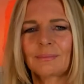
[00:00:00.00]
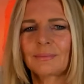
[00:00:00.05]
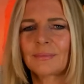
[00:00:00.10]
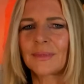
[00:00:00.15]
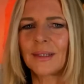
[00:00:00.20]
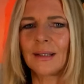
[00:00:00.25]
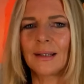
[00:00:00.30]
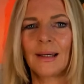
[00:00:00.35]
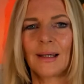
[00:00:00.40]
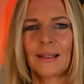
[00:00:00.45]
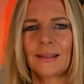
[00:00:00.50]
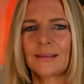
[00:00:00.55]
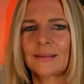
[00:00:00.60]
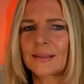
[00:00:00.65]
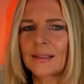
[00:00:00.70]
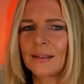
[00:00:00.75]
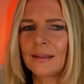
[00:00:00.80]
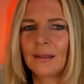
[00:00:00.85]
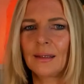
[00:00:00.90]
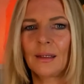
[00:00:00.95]
the
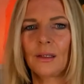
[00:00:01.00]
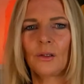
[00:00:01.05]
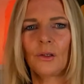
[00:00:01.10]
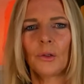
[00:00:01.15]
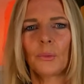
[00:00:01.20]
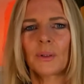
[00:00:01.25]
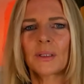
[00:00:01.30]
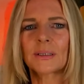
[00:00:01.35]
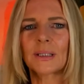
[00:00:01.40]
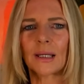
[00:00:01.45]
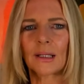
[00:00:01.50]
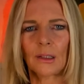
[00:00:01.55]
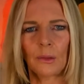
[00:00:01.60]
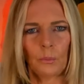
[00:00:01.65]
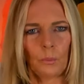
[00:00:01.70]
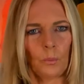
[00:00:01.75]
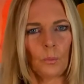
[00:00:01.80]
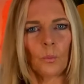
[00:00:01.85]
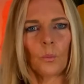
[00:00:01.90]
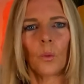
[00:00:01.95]
lines. He knew
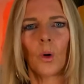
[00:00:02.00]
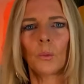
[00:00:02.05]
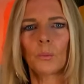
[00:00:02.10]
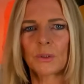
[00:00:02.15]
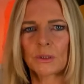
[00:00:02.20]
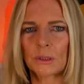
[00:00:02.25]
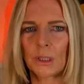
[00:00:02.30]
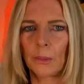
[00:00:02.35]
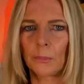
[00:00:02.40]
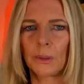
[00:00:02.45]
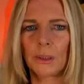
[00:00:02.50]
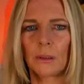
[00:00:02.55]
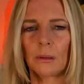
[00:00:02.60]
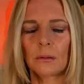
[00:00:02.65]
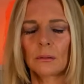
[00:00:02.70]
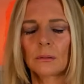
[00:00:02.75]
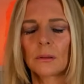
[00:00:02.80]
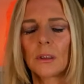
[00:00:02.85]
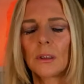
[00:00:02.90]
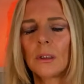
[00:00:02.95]
exactly what was going
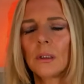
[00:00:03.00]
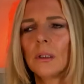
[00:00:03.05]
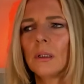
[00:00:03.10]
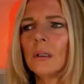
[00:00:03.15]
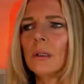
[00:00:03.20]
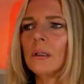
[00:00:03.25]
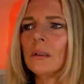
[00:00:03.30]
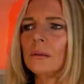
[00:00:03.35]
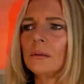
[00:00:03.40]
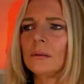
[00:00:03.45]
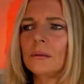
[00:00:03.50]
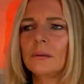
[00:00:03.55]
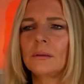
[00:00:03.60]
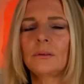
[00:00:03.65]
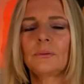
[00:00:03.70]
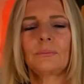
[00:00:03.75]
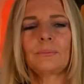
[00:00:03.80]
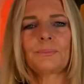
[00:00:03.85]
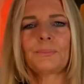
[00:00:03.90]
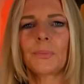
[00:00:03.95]
on.
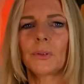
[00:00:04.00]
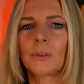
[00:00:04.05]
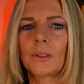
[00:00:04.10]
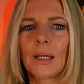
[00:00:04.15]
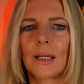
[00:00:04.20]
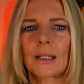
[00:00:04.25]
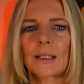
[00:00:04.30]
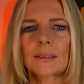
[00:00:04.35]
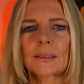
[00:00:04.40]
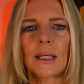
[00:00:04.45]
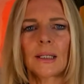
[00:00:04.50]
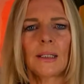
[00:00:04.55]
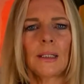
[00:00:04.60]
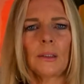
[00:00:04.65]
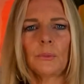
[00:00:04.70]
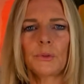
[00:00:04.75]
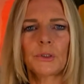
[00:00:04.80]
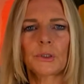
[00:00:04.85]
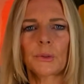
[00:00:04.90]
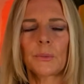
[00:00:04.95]
But like I said,
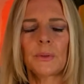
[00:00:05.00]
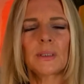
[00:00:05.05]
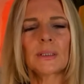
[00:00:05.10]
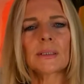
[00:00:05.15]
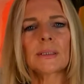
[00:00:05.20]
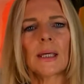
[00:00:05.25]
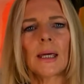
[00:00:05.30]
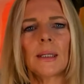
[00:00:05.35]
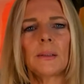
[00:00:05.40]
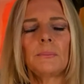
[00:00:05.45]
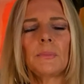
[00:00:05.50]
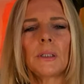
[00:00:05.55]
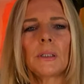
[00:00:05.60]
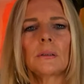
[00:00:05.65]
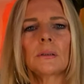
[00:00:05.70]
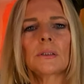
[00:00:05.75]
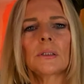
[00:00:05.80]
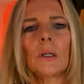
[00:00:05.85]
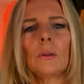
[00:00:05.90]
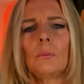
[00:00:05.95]
he was doing the same.
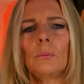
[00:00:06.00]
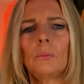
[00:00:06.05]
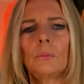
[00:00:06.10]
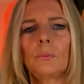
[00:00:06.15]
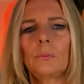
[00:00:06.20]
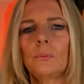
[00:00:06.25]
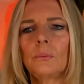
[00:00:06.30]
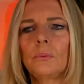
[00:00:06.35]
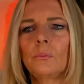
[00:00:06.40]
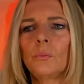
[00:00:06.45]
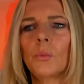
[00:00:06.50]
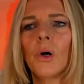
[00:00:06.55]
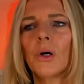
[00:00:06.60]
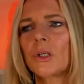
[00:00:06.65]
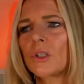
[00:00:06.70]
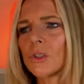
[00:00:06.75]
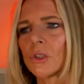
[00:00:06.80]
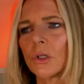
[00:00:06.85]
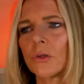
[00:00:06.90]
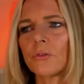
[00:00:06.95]
So what
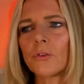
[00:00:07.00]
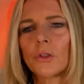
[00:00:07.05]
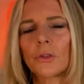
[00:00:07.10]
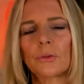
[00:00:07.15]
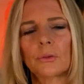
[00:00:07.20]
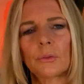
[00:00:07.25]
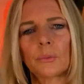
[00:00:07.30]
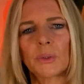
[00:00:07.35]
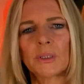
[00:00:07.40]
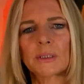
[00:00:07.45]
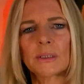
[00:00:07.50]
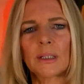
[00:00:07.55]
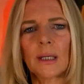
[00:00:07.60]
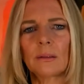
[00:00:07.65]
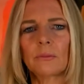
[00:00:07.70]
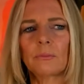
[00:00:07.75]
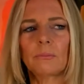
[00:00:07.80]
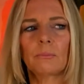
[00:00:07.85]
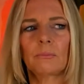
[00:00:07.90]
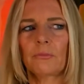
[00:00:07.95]
he should have done was
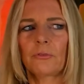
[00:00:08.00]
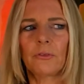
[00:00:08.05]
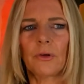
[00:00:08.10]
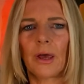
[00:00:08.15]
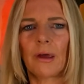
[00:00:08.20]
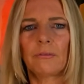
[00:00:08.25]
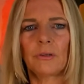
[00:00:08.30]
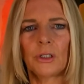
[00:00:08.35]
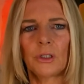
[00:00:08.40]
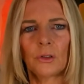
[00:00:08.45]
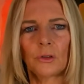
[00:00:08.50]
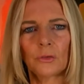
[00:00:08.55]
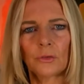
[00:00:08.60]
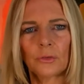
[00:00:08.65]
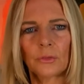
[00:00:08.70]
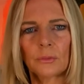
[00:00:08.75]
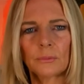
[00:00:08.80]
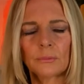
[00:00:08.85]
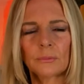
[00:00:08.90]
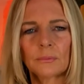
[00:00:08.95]
said, fair enough.
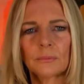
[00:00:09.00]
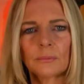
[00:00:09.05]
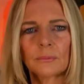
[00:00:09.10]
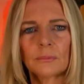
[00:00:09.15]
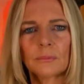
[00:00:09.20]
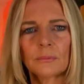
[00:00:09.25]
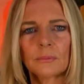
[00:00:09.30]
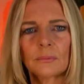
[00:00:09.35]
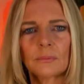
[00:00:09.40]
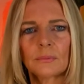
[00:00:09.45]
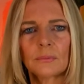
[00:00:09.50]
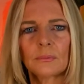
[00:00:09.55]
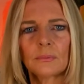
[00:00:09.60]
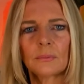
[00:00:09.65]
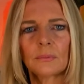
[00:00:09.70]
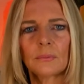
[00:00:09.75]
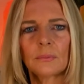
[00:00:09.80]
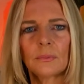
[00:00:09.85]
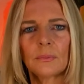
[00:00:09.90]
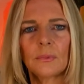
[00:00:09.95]

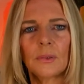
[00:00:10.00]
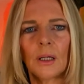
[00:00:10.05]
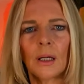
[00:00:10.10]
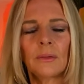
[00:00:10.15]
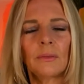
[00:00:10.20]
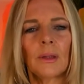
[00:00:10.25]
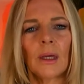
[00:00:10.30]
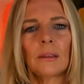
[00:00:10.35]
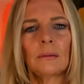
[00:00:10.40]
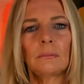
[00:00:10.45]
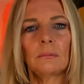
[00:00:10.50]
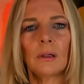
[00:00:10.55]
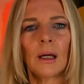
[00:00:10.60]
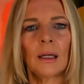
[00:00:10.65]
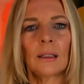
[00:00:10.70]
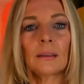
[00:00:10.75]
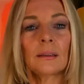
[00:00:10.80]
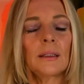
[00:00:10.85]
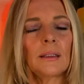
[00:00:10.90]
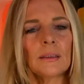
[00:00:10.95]
And then
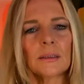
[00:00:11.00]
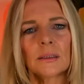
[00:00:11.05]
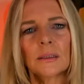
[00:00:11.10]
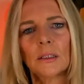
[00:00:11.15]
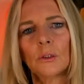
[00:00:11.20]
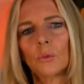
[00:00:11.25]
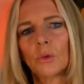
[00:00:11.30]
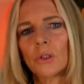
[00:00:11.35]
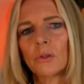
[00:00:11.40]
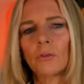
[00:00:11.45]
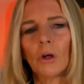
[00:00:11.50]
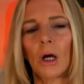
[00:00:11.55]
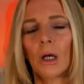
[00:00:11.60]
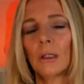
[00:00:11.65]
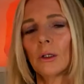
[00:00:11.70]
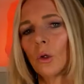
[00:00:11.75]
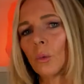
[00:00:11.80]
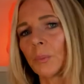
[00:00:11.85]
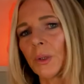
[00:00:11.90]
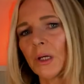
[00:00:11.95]
at least he would have got a
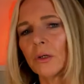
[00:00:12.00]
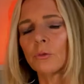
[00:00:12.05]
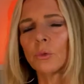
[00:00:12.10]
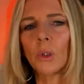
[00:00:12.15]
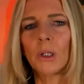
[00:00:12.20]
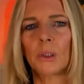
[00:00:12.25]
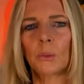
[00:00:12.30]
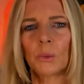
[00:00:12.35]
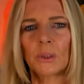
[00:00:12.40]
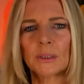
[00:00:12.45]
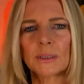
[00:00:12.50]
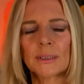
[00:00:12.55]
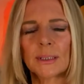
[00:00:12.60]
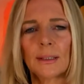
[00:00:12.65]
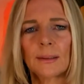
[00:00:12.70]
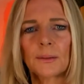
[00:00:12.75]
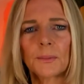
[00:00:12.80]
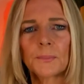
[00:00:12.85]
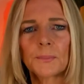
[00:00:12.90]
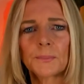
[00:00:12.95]
little bit of what he wanted.